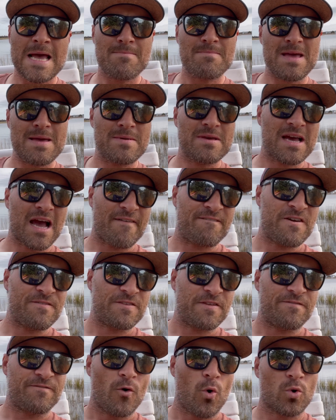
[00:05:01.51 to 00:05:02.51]
Maybe you got
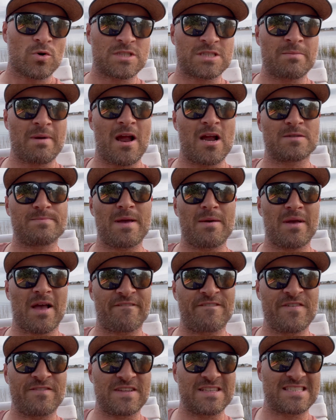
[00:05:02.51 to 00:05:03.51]
54 in some areas, maybe you
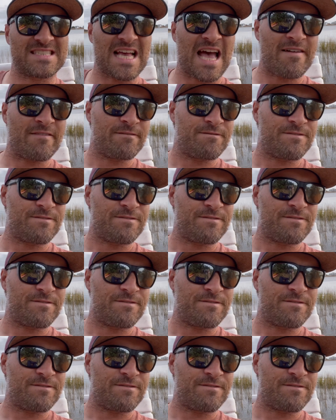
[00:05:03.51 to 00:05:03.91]
got 57,